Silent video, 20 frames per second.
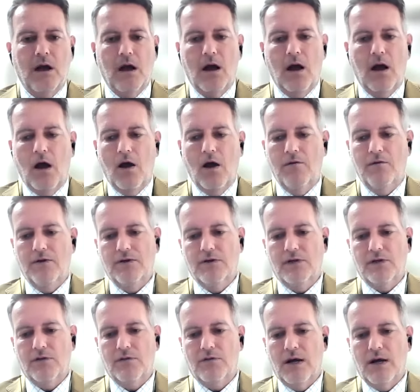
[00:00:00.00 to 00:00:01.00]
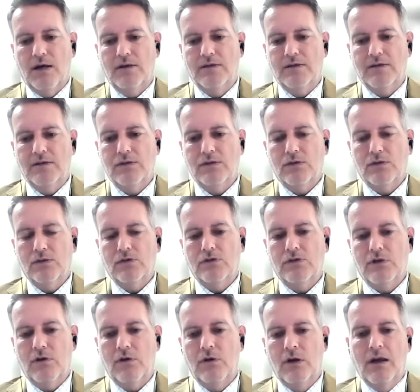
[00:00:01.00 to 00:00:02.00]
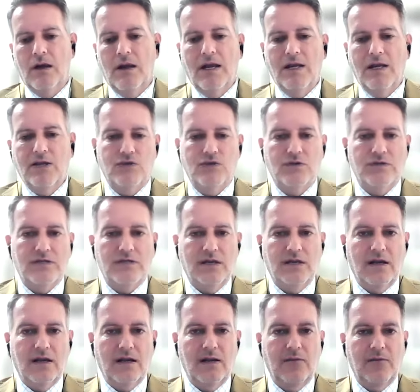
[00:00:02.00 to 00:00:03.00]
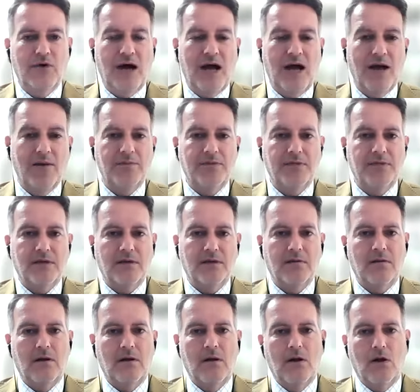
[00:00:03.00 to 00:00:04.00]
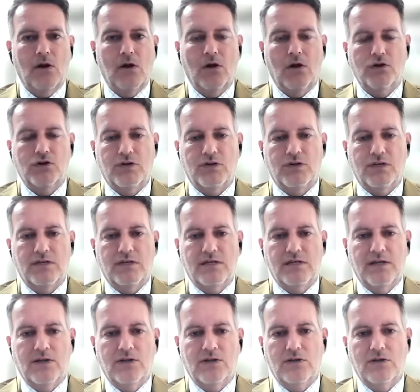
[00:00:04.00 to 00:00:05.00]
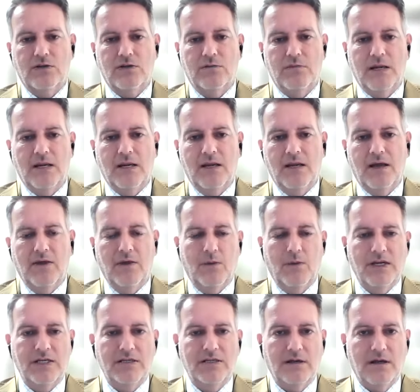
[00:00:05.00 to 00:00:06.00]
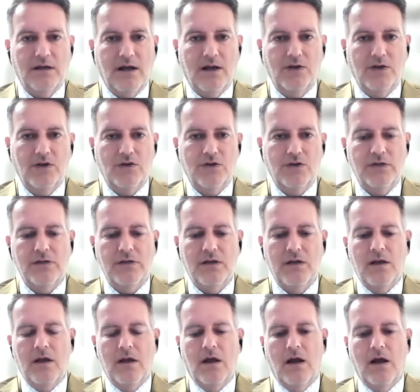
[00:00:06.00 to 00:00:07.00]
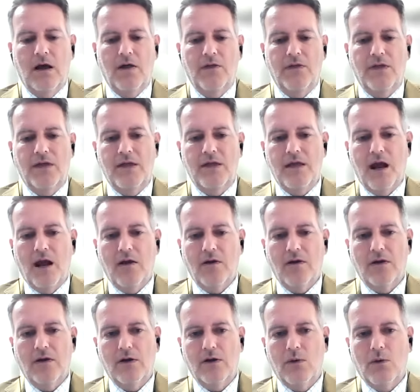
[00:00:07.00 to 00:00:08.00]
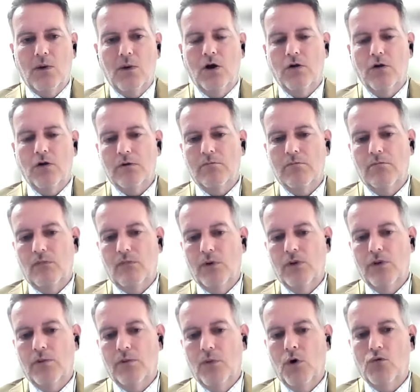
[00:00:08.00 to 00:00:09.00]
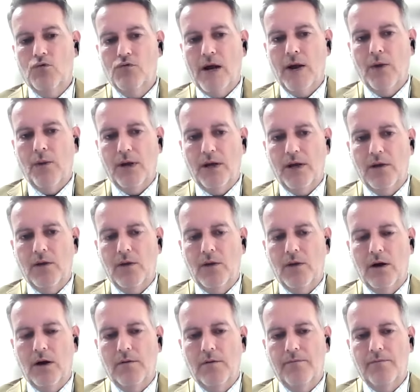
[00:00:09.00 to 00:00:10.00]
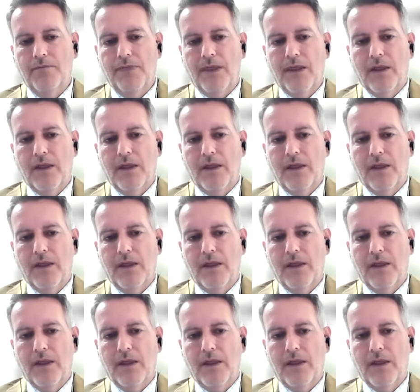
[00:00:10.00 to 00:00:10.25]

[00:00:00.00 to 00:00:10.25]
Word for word: uh, over to the right. There's also, interestingly, perhaps in contradistinction to many other Western countries, uh, the younger you are, the more right wing you are.